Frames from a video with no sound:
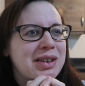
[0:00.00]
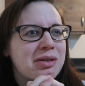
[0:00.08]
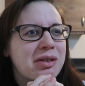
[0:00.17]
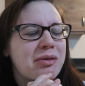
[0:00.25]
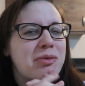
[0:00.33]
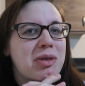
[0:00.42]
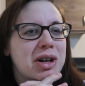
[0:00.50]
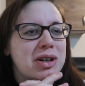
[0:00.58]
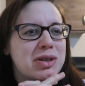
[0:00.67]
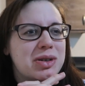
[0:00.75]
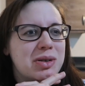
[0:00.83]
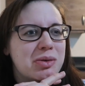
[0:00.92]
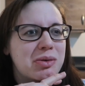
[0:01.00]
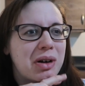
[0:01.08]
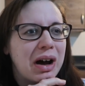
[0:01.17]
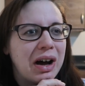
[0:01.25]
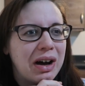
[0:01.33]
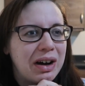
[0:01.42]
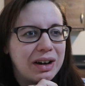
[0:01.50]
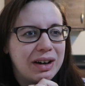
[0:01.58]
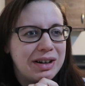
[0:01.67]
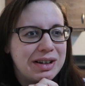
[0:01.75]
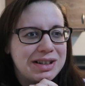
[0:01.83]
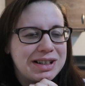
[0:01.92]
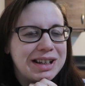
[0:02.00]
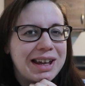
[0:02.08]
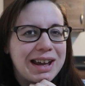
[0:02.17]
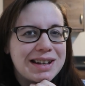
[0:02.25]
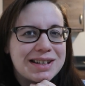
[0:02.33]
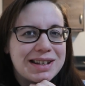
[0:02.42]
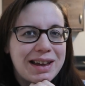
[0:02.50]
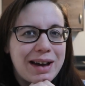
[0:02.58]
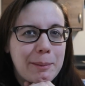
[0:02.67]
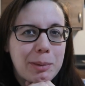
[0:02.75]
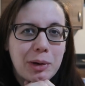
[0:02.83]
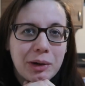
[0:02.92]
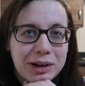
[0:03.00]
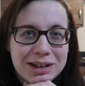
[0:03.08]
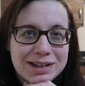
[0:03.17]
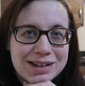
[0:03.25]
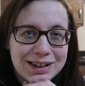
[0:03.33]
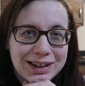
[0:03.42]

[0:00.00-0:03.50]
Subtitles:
You know, I've worked so hard to get to that point.